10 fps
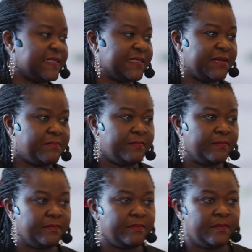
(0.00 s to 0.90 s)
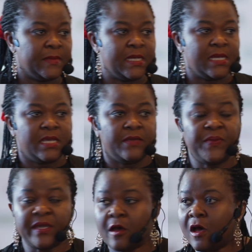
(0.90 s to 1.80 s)
system,
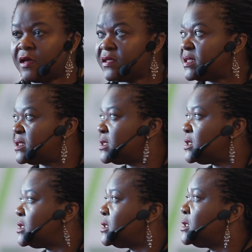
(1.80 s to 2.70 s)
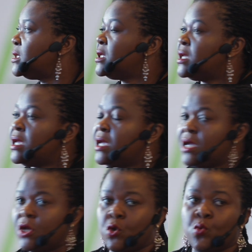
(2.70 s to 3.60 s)
because
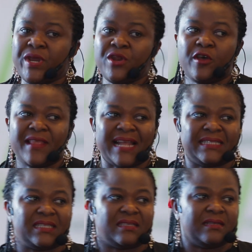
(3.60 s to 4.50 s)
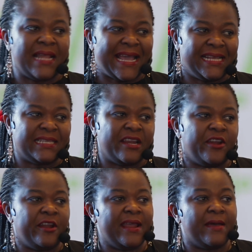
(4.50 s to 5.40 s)
we know that, like I said
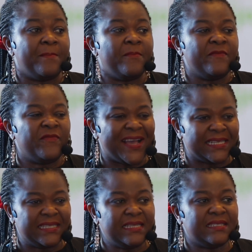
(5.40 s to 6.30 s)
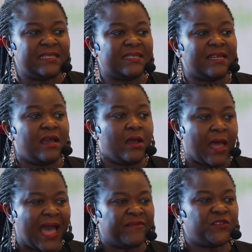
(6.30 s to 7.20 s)
earlier, vaccines
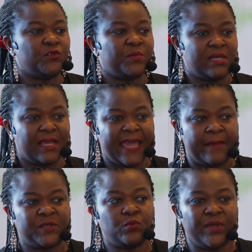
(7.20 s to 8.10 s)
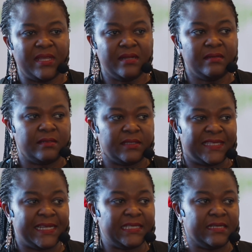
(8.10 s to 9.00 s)
have to be kept within
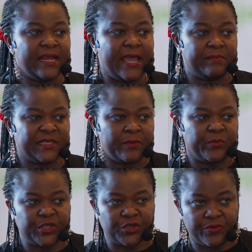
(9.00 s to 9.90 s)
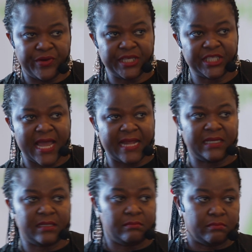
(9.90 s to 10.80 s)
certain temperature range,
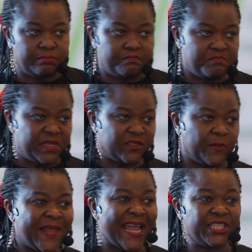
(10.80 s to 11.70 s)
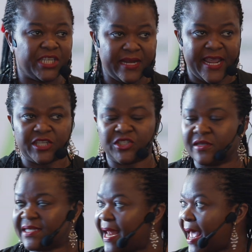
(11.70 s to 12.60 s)
and the supply chain
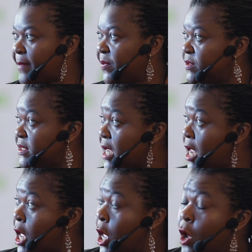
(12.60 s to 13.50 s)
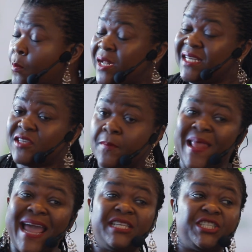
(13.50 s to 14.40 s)
ensures that happens. But the supply